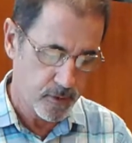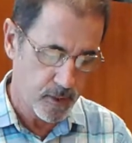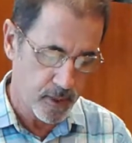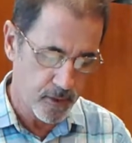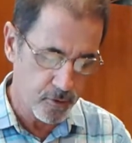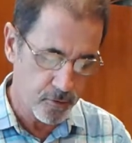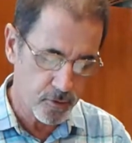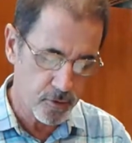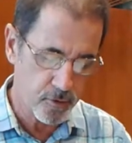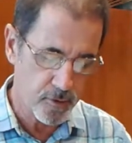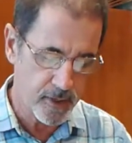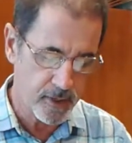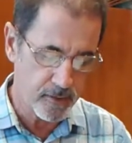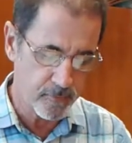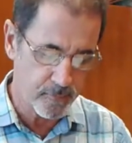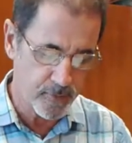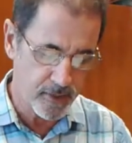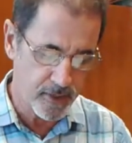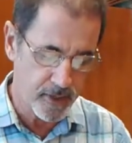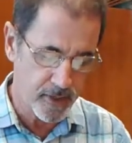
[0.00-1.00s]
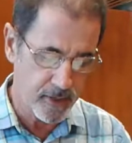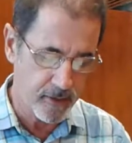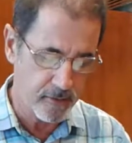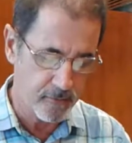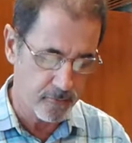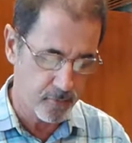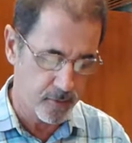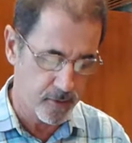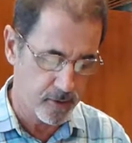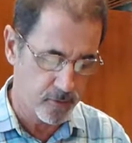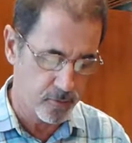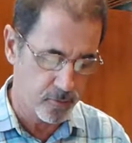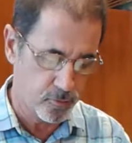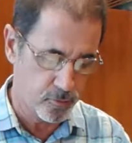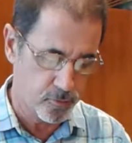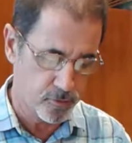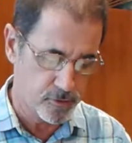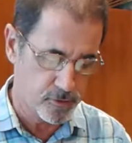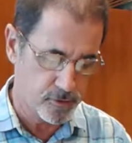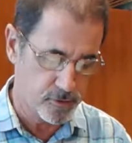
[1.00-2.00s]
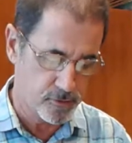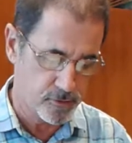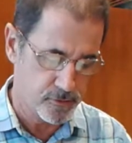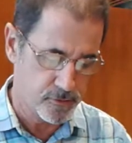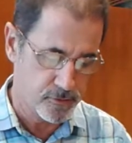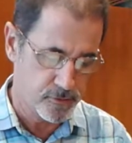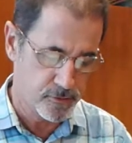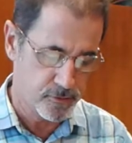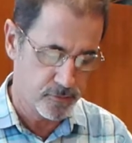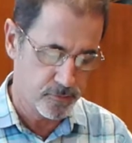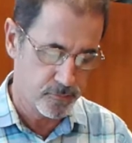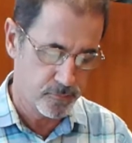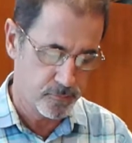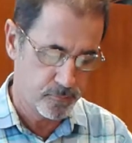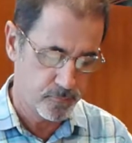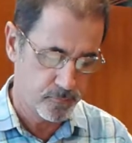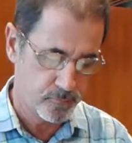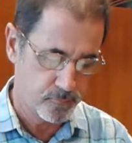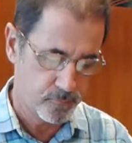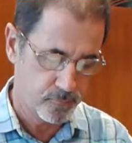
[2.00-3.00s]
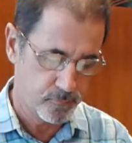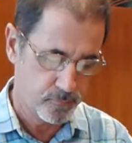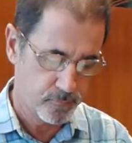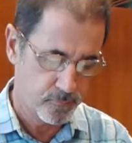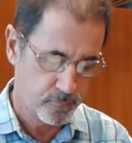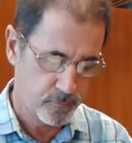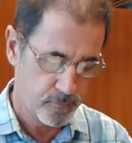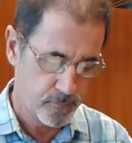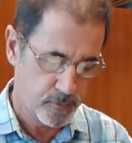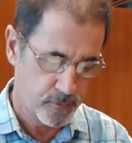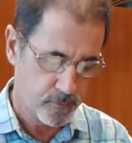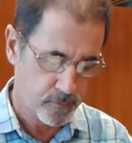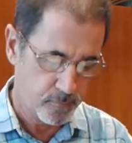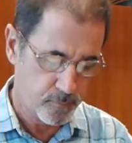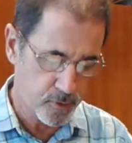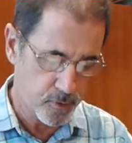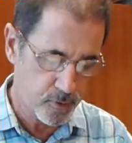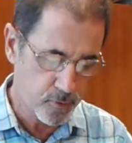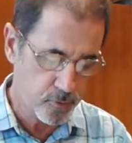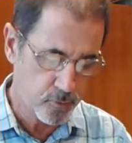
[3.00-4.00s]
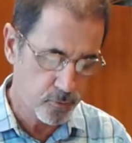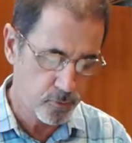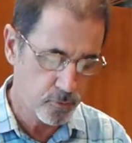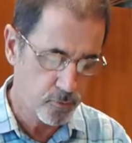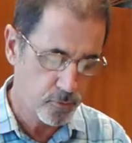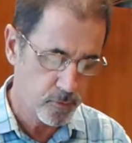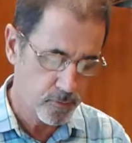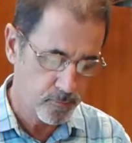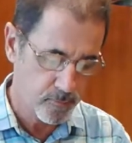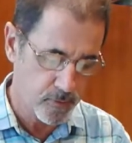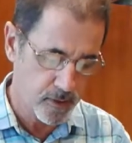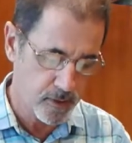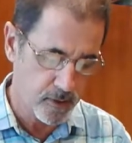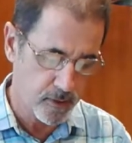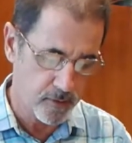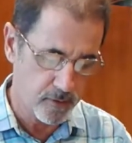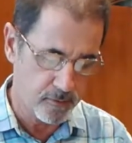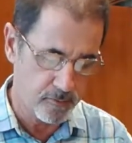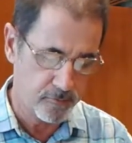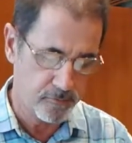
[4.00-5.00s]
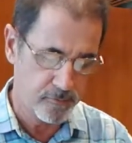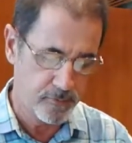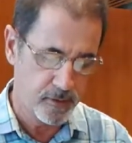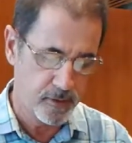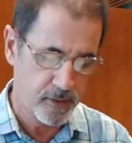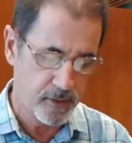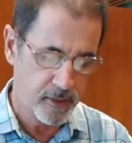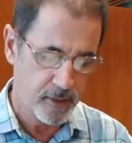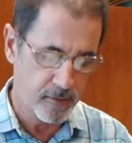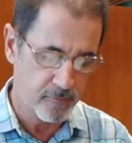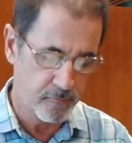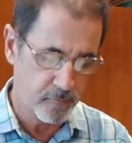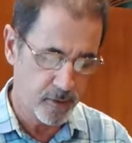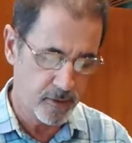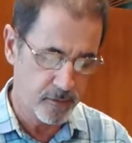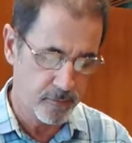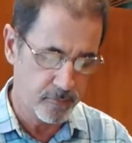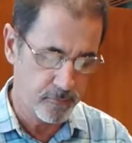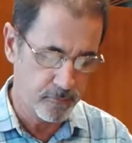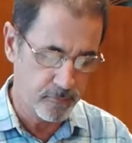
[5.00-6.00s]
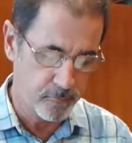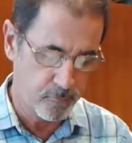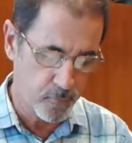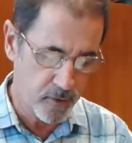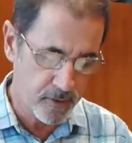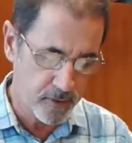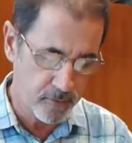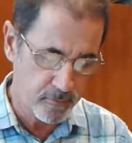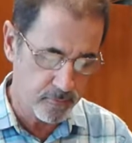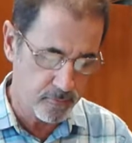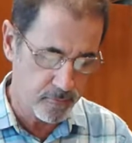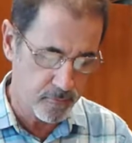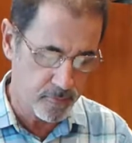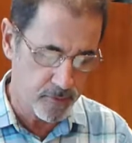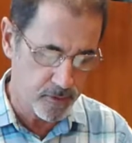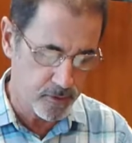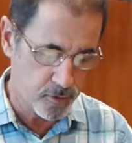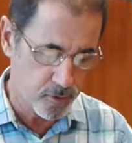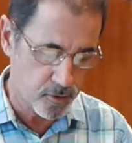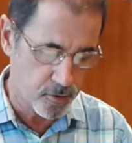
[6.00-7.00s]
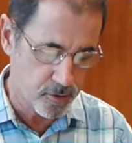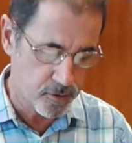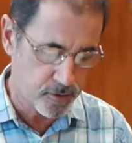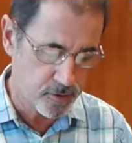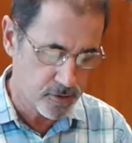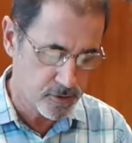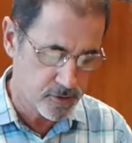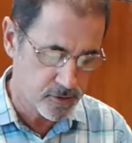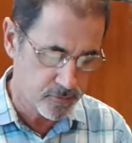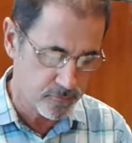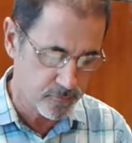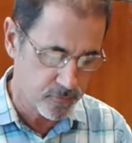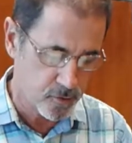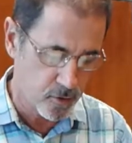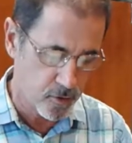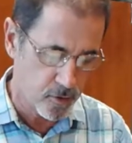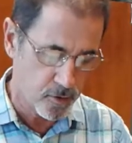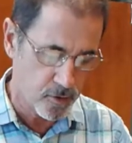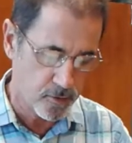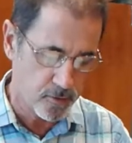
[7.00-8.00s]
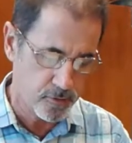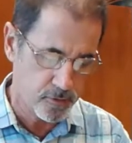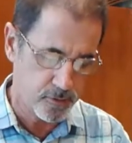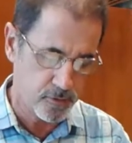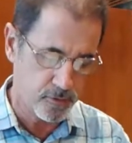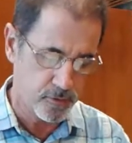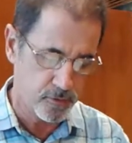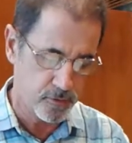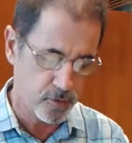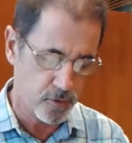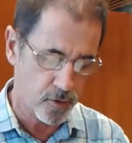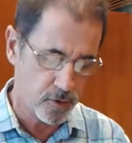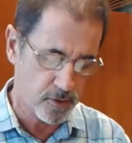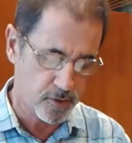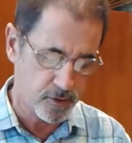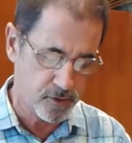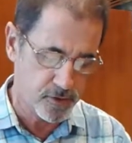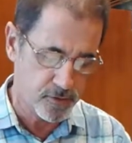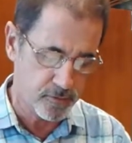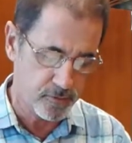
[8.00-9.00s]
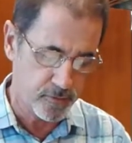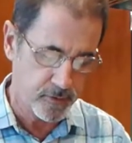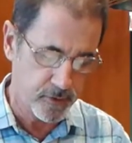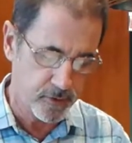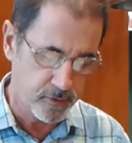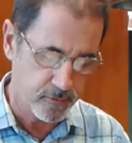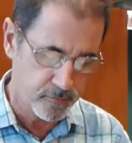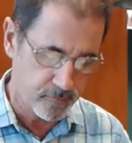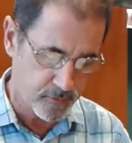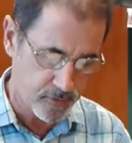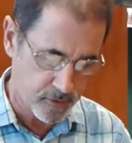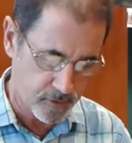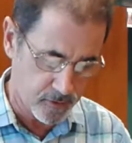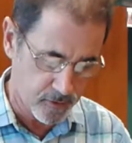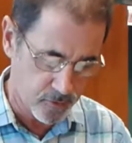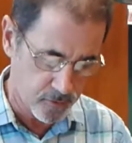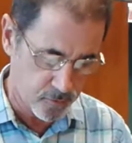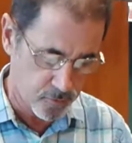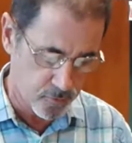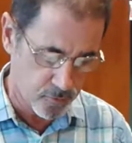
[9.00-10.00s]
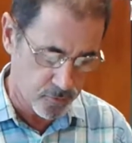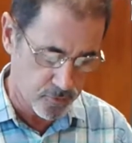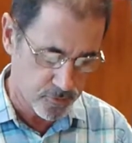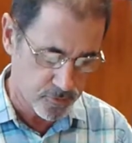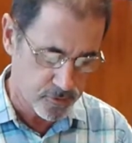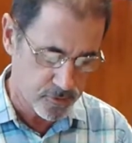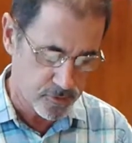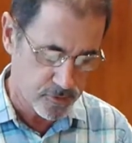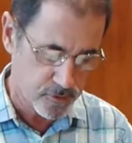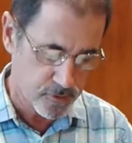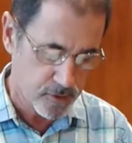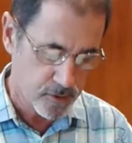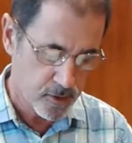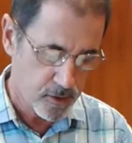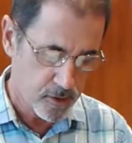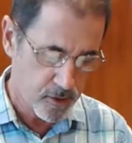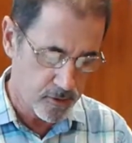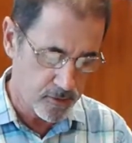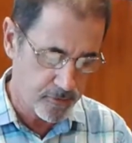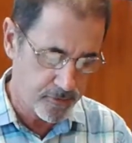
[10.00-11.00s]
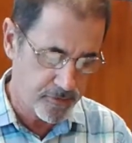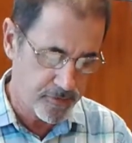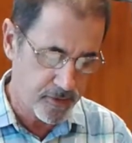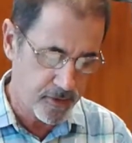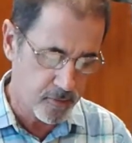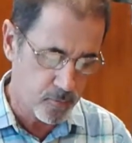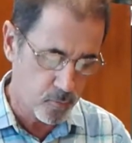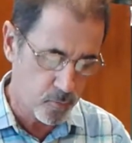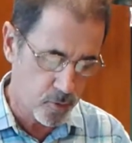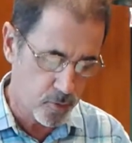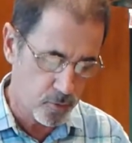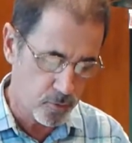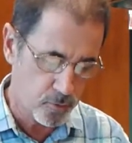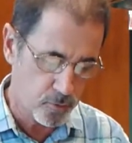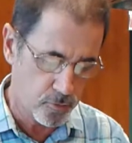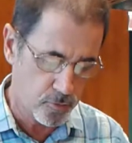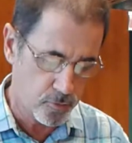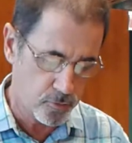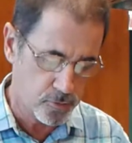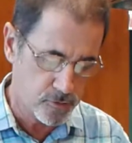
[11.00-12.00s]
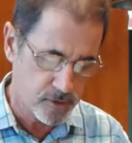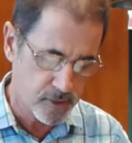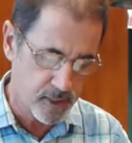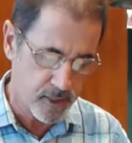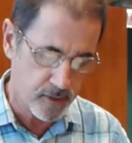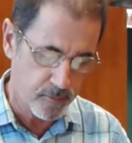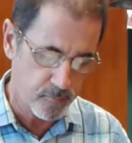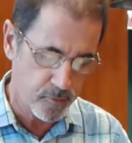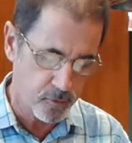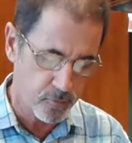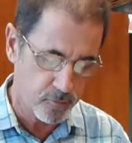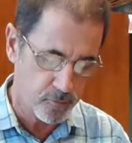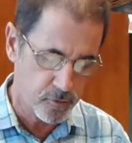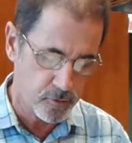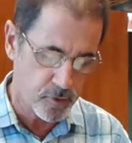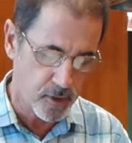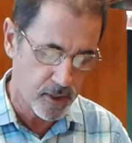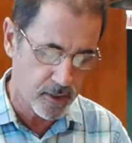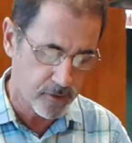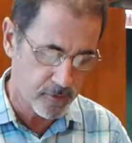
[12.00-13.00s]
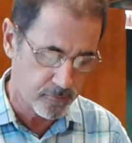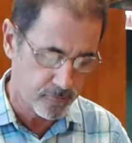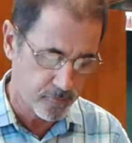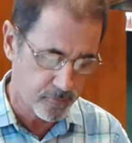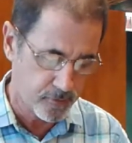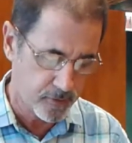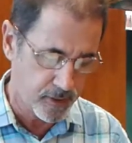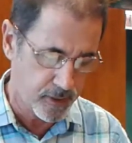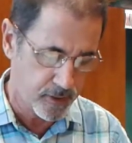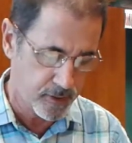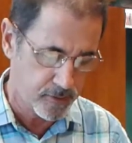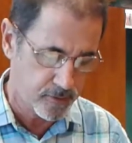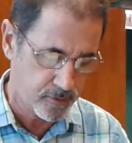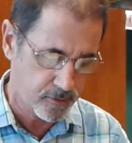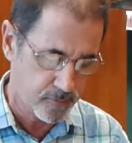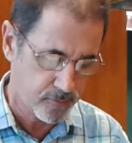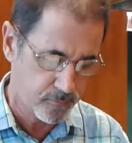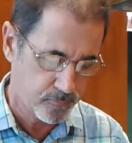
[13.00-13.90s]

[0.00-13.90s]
I don't know how to behave around horses, but you, my love, have ridden from the darkness of dawn to the darkness of evening on a horse, on a thin road whose name you have tried to forget.